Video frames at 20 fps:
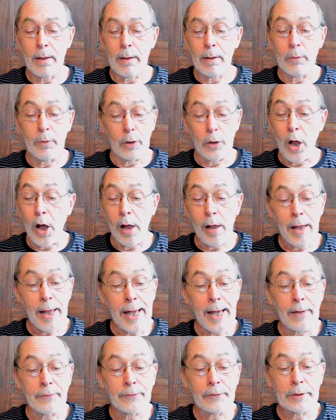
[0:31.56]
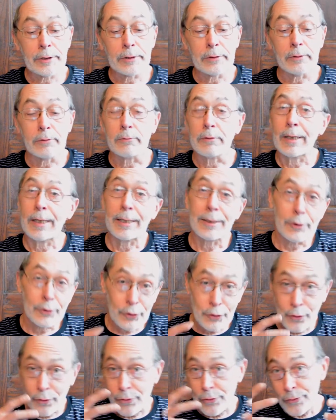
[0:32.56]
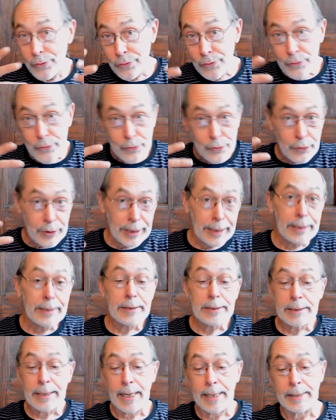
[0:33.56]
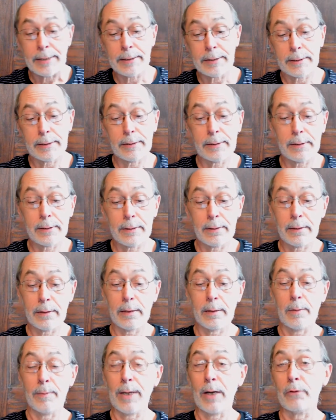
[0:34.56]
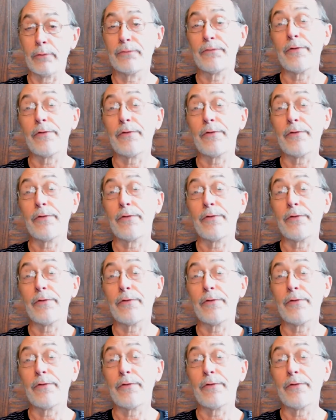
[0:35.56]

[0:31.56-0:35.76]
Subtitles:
We'll all have to kind of sort through the insights about